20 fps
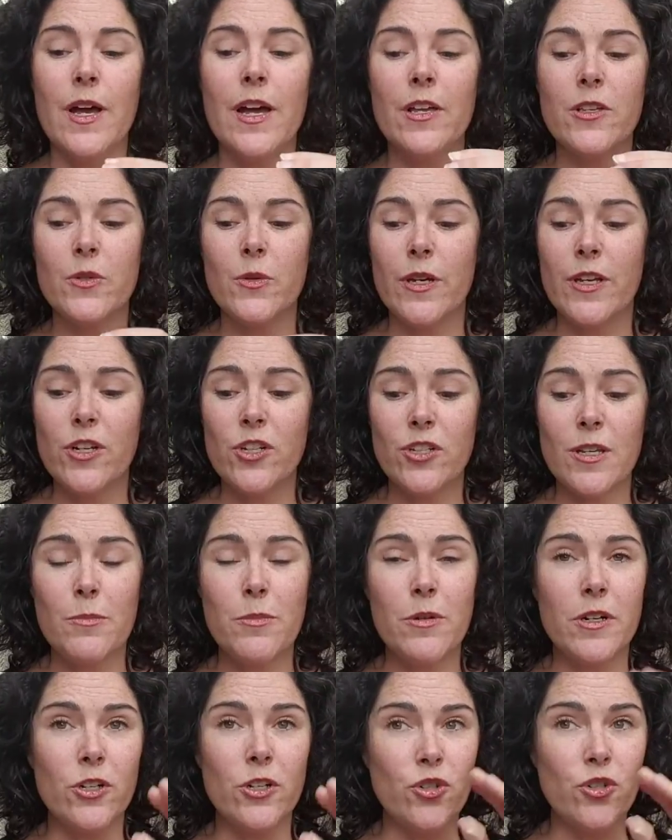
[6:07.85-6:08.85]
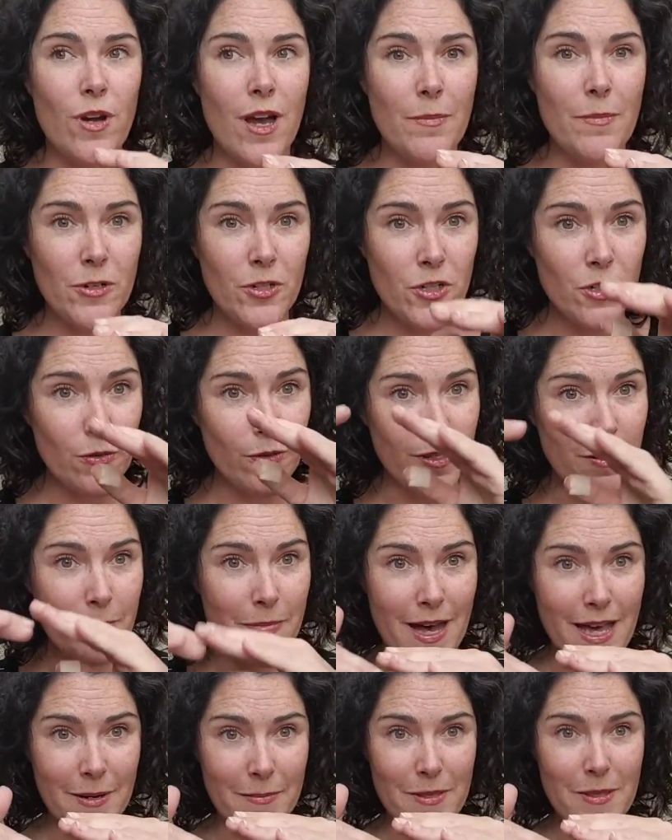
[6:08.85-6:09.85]
So I usually put a drop or two in the
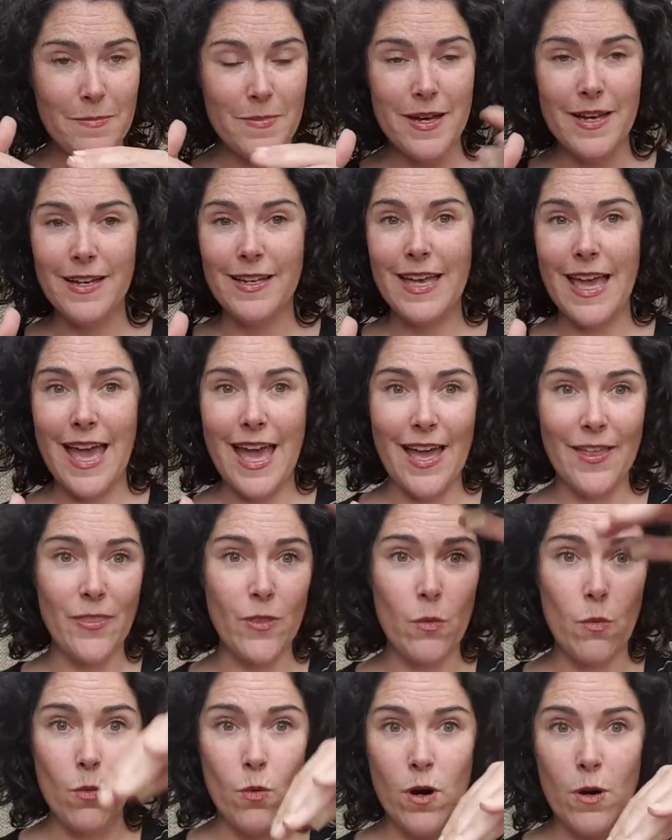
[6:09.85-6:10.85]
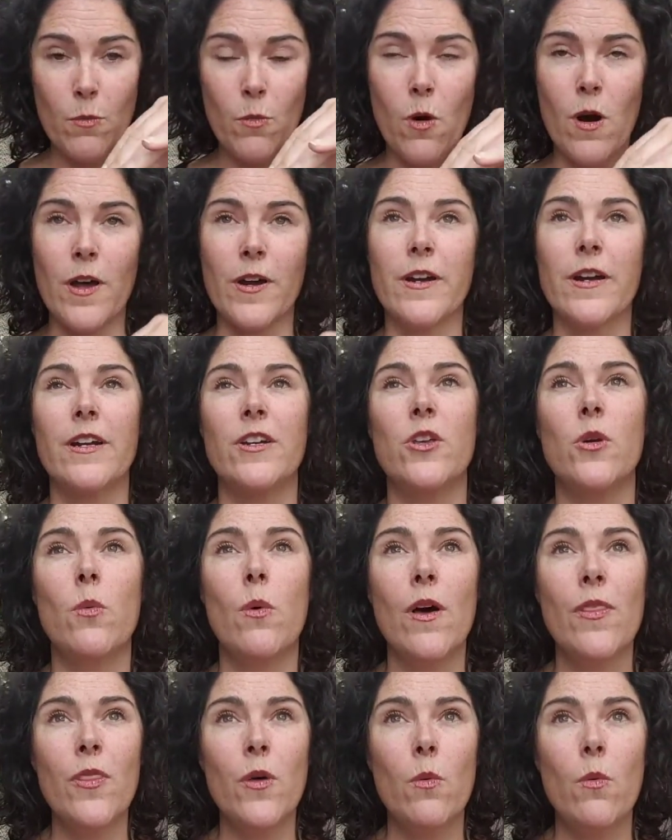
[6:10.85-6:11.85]
bottom of the mug, add the warm water, and you
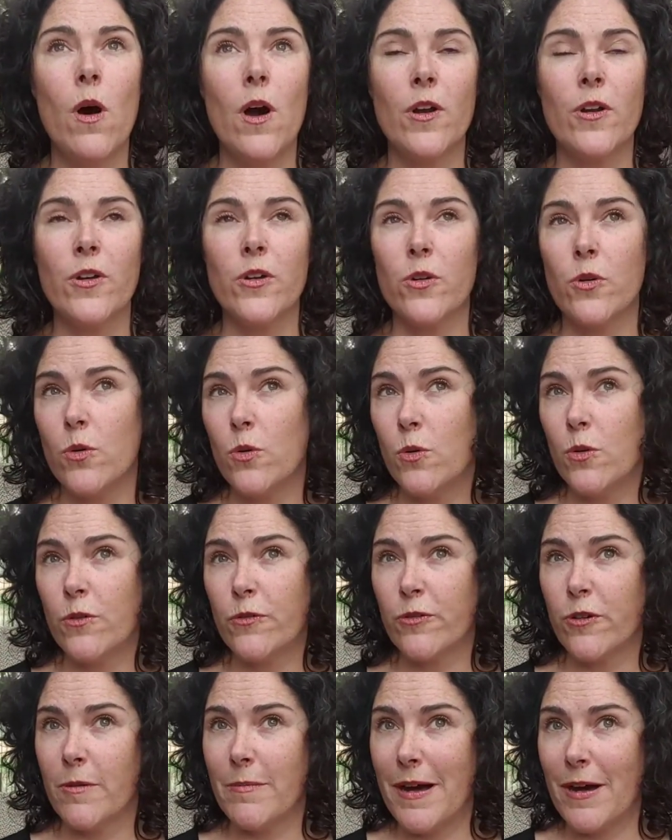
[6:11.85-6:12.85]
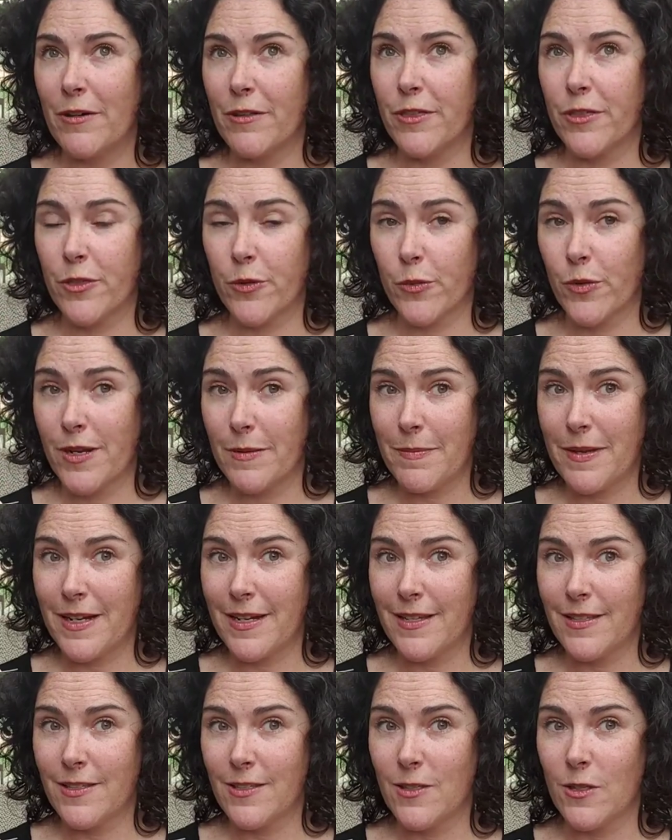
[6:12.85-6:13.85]
want the water to cool for about 3
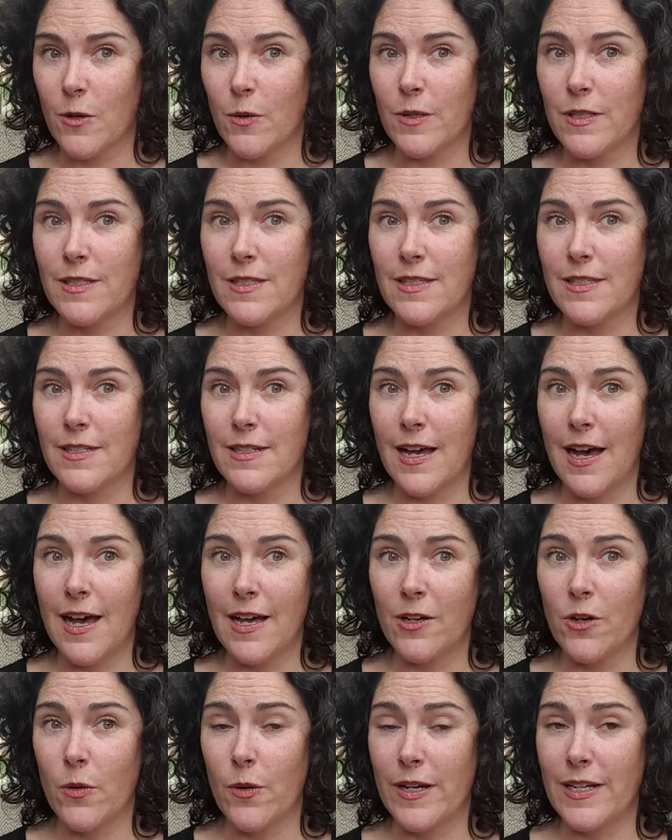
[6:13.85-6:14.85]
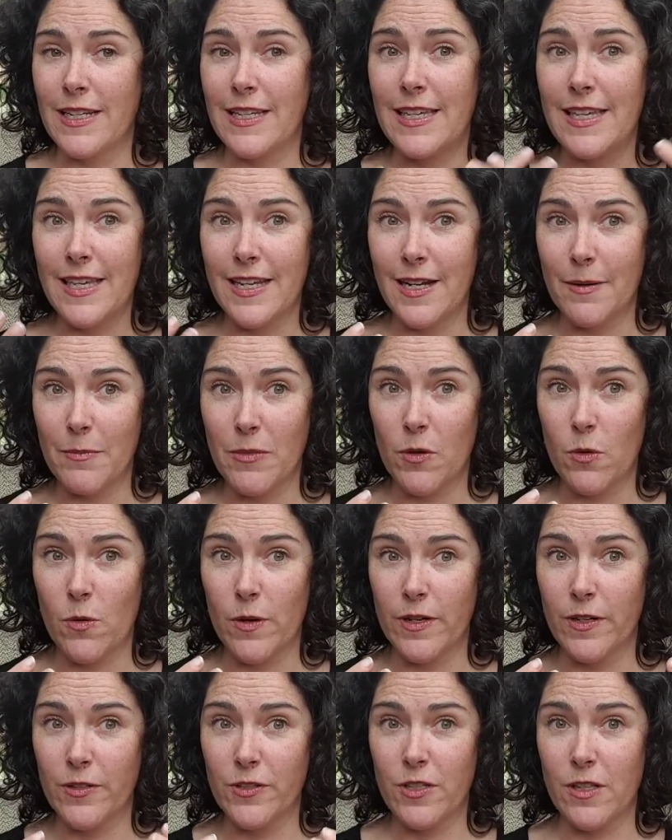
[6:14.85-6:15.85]
minutes, so it's not going to heat up the
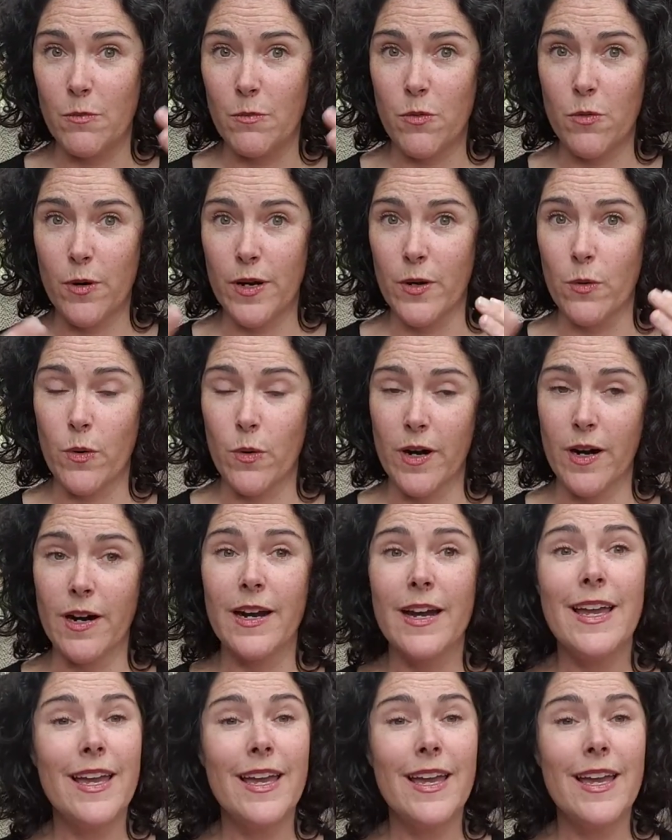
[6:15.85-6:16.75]
oil to the point where